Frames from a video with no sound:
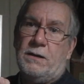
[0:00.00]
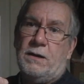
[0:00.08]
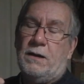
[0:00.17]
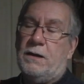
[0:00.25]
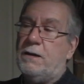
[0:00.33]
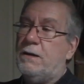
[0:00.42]

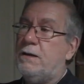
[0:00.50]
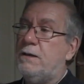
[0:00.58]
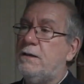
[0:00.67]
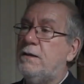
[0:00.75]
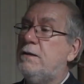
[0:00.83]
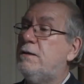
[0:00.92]

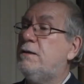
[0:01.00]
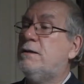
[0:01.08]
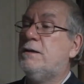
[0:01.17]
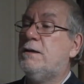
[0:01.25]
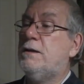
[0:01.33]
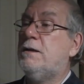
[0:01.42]
And
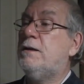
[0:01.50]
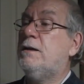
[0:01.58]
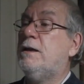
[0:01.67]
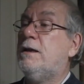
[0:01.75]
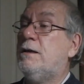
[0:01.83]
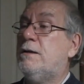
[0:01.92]

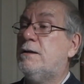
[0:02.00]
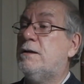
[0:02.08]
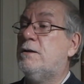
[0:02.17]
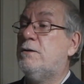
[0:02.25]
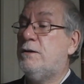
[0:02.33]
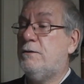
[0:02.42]
yeah, so
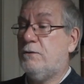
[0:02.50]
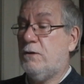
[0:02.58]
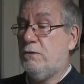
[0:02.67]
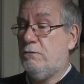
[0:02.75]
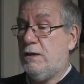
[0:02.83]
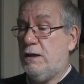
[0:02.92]
you've got a
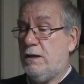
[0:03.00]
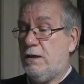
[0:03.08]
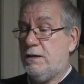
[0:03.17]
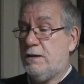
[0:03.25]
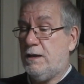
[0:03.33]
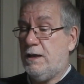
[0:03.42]
really nice
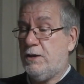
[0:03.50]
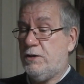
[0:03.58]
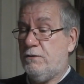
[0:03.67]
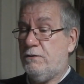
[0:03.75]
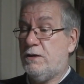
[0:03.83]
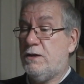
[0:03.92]
selection
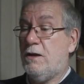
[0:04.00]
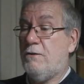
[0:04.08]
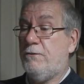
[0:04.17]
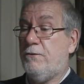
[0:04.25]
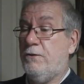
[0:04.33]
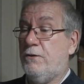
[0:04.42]
of stuff,
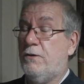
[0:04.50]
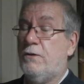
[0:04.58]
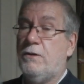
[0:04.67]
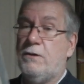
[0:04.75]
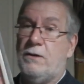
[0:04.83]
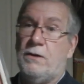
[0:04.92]

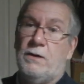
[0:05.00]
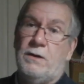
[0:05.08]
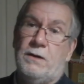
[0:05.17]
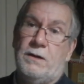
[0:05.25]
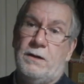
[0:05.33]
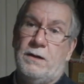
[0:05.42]

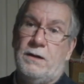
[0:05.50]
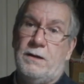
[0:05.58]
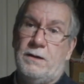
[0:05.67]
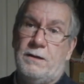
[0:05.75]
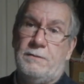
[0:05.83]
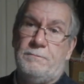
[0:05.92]

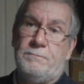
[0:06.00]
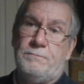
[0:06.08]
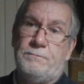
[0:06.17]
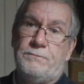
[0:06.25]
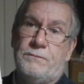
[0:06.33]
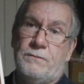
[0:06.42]

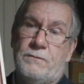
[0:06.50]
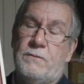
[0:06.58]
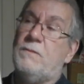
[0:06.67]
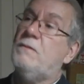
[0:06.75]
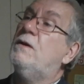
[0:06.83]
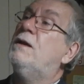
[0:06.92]

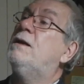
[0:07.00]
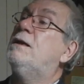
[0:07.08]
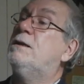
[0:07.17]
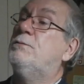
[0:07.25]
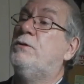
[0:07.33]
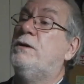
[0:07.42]
and it's
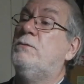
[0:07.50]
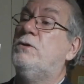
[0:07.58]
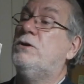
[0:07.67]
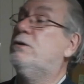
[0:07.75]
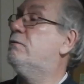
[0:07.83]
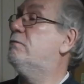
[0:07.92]
pretty much